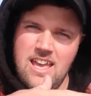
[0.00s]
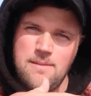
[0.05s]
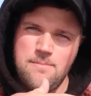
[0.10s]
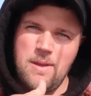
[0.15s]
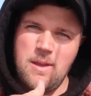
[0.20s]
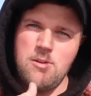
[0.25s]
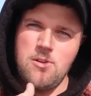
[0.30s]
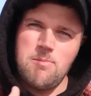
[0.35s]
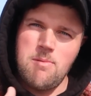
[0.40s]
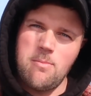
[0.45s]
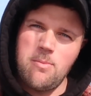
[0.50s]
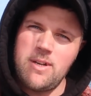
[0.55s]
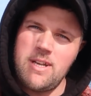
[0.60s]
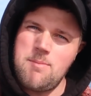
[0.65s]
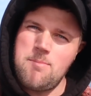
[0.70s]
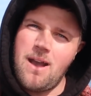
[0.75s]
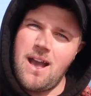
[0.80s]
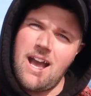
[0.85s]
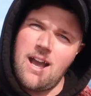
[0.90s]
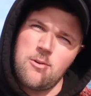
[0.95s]
Me with my
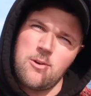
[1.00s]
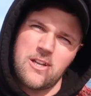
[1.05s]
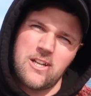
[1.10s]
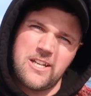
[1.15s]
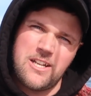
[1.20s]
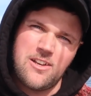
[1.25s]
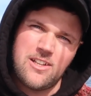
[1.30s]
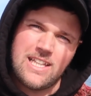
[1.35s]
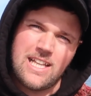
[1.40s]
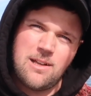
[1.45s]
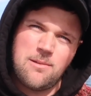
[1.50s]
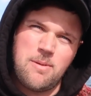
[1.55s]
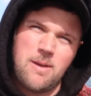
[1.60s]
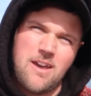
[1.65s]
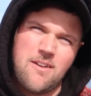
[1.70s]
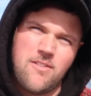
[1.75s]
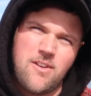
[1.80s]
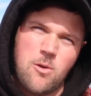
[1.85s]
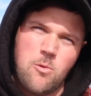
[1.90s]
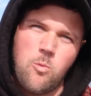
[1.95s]
buddy Matt, we're going to do a little bit
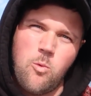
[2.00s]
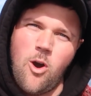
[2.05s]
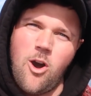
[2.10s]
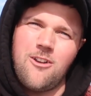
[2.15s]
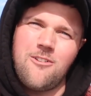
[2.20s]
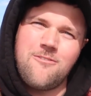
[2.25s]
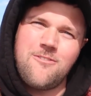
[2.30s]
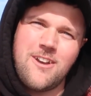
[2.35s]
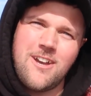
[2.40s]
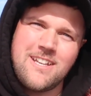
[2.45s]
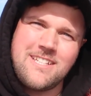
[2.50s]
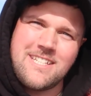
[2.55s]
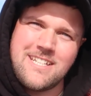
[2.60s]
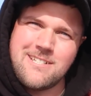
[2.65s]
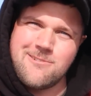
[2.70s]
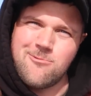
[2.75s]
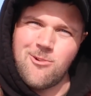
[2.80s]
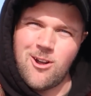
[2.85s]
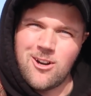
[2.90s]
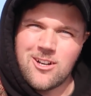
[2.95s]
of a one
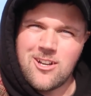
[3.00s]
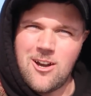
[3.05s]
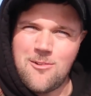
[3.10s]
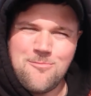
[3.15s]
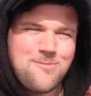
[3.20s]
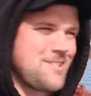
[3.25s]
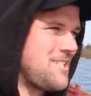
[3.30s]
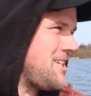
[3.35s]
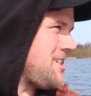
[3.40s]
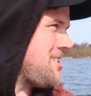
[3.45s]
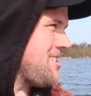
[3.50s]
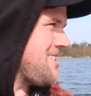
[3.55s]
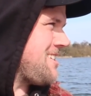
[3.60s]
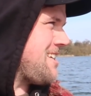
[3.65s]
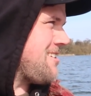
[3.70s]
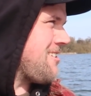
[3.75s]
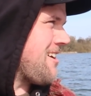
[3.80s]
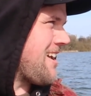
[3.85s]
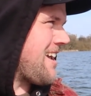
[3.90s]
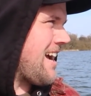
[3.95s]
versus one competition,
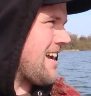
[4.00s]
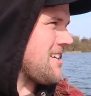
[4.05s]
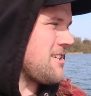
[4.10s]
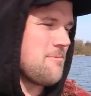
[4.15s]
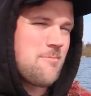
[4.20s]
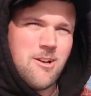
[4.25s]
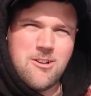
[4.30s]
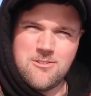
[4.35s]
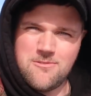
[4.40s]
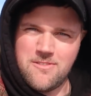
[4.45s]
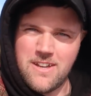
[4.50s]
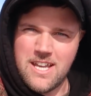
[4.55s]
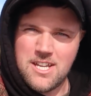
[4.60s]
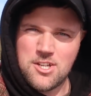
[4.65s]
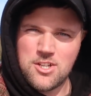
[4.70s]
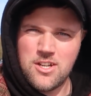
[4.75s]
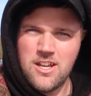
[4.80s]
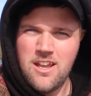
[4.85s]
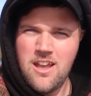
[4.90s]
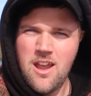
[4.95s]
see who can catch the most
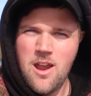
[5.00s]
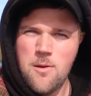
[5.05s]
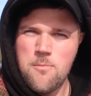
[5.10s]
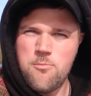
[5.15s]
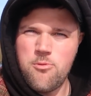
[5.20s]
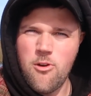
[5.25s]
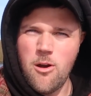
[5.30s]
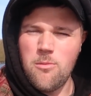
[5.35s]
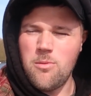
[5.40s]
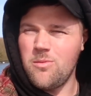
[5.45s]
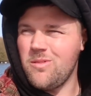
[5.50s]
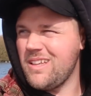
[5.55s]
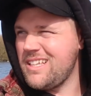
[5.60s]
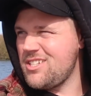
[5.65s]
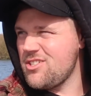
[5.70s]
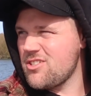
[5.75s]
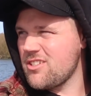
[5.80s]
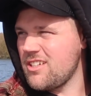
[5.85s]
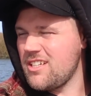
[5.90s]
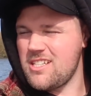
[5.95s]
fish. Probably
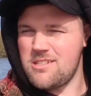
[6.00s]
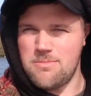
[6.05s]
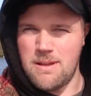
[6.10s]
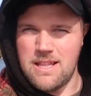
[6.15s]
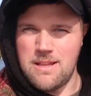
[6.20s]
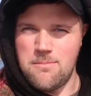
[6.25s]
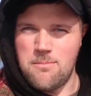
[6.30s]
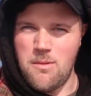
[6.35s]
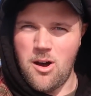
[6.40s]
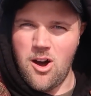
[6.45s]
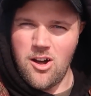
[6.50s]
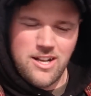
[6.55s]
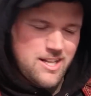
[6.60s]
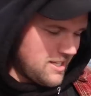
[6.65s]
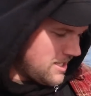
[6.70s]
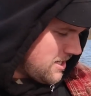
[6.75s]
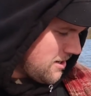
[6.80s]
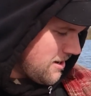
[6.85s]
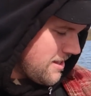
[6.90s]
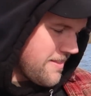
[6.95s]
just going to spend the
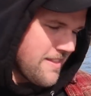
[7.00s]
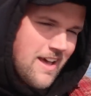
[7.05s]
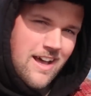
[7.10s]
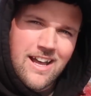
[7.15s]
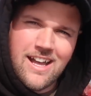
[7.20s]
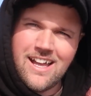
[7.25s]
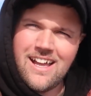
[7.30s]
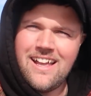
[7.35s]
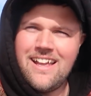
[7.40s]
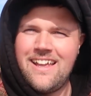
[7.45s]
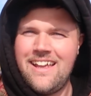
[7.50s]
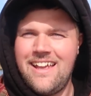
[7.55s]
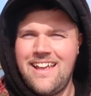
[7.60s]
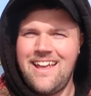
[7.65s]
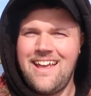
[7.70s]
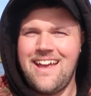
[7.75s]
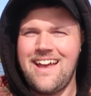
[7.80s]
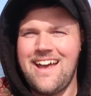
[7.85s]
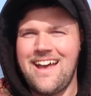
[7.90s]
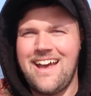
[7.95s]
morning doing that.
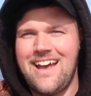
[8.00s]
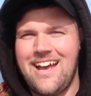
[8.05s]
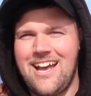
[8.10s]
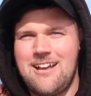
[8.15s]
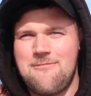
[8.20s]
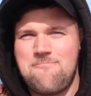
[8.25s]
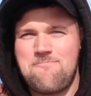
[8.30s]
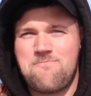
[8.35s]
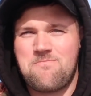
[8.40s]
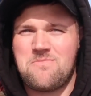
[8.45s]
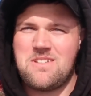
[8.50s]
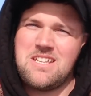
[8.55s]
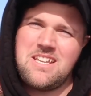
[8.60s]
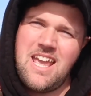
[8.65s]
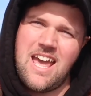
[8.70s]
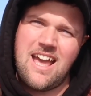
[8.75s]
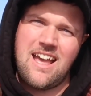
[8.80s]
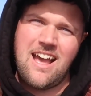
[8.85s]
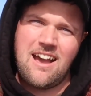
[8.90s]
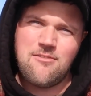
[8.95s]
Um,
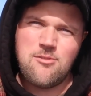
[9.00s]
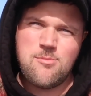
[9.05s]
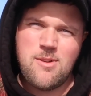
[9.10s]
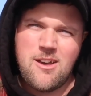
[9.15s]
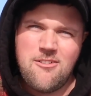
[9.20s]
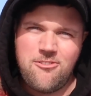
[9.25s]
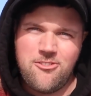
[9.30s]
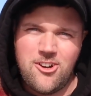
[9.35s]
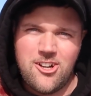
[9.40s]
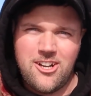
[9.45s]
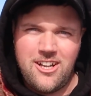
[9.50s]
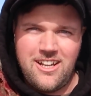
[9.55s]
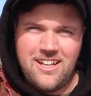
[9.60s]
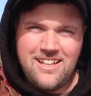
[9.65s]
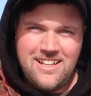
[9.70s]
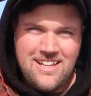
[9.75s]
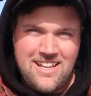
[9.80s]
yeah, have a bit of fun.